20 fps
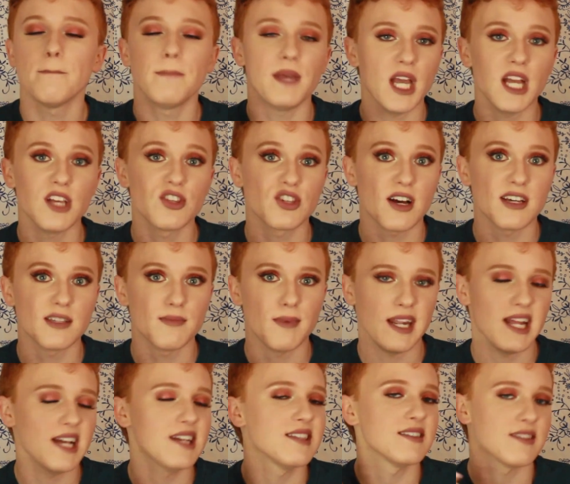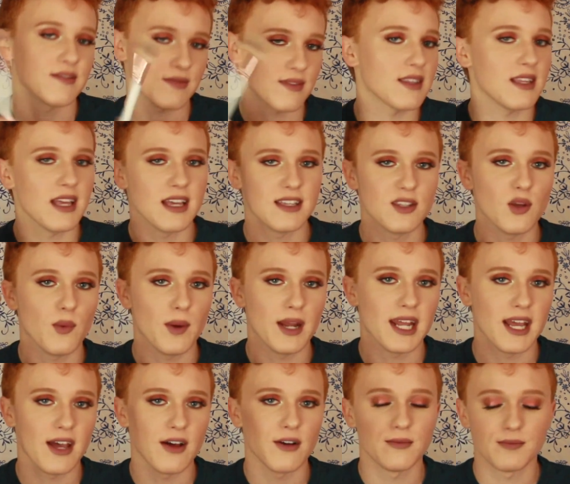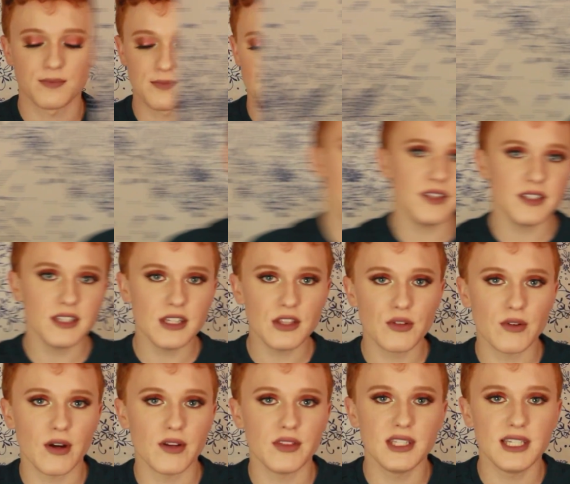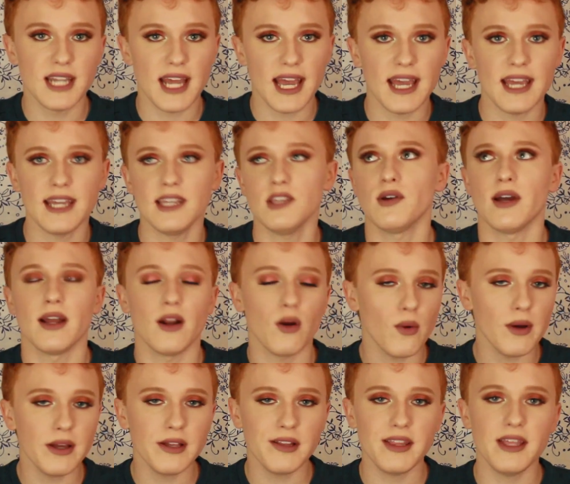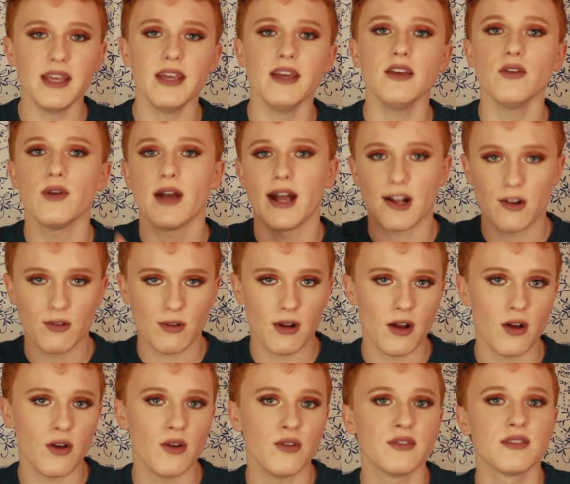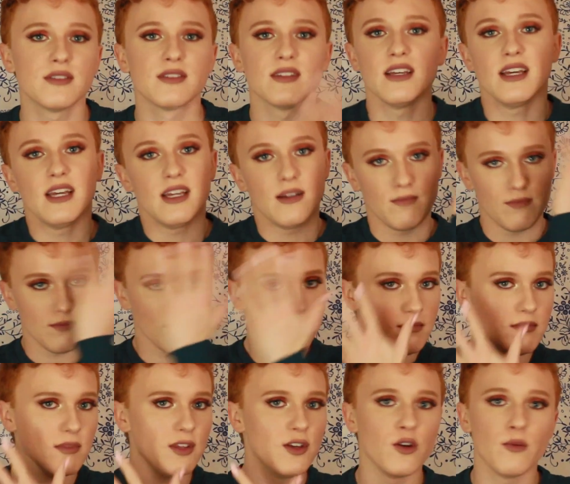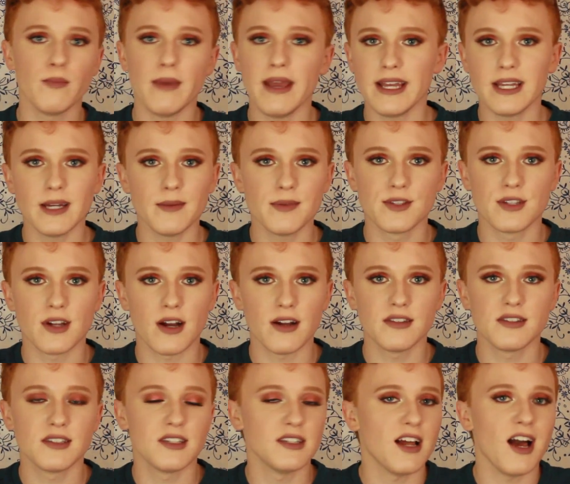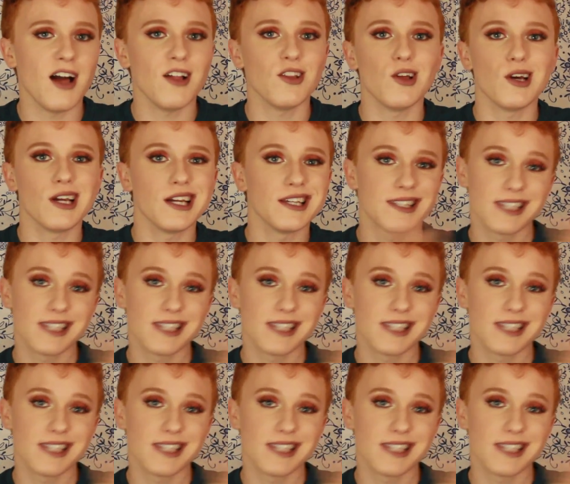BH Cosmetics is the way to go. Obviously, throughout the day, you get oily, you get gross, your makeup starts to not look